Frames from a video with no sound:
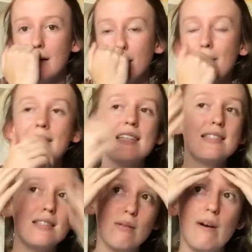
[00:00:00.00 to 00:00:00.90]
wiping this
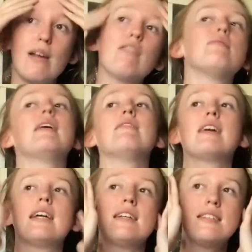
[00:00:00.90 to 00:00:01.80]
sweat off my
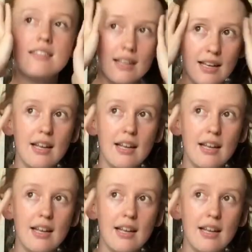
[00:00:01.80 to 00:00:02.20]
face.